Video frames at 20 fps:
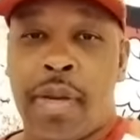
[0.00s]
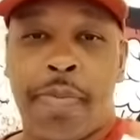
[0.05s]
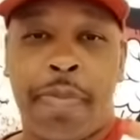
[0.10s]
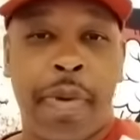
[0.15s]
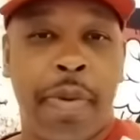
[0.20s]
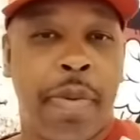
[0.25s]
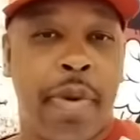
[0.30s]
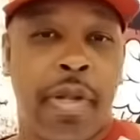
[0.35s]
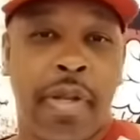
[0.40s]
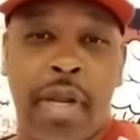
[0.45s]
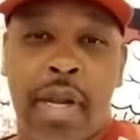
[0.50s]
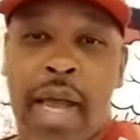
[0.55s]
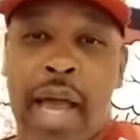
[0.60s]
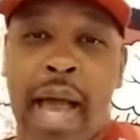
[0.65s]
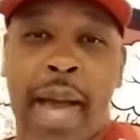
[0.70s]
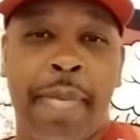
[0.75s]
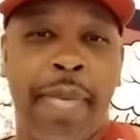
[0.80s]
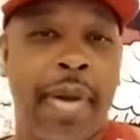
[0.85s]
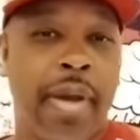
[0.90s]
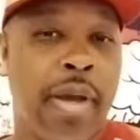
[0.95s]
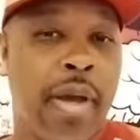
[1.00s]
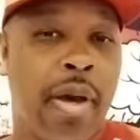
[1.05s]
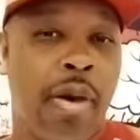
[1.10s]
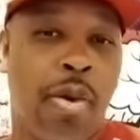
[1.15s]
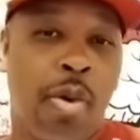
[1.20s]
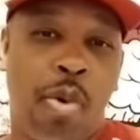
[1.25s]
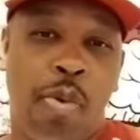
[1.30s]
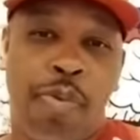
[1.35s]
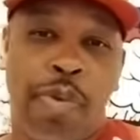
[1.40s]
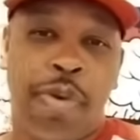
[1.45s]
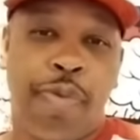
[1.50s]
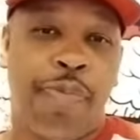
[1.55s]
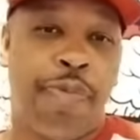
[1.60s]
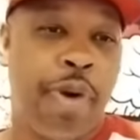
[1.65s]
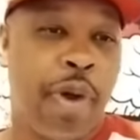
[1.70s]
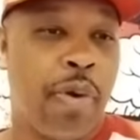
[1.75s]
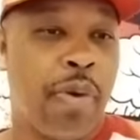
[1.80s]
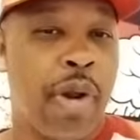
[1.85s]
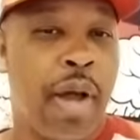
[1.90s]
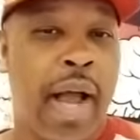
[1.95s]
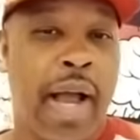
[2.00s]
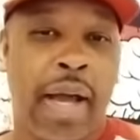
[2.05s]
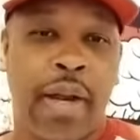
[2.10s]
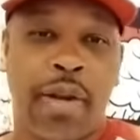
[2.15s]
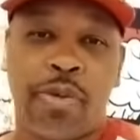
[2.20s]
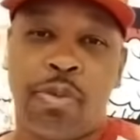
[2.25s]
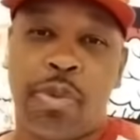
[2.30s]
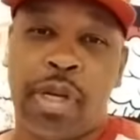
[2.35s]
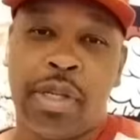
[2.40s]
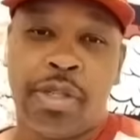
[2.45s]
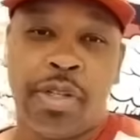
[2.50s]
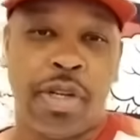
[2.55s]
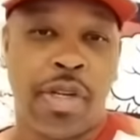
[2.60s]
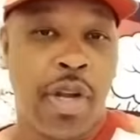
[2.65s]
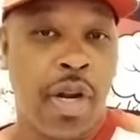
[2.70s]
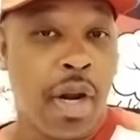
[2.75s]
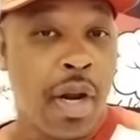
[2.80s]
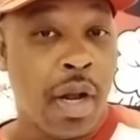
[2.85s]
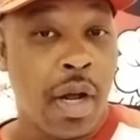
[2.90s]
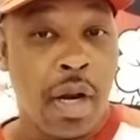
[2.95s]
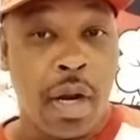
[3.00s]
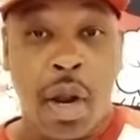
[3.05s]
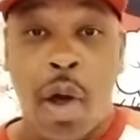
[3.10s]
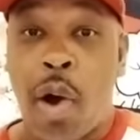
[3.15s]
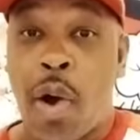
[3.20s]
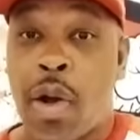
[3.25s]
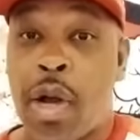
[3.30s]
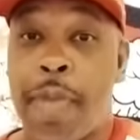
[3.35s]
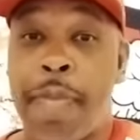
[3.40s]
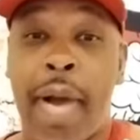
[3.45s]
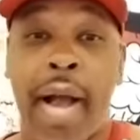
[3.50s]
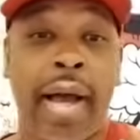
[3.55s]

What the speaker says: The people didn't deny me over in the federal. I got to wait till another law come.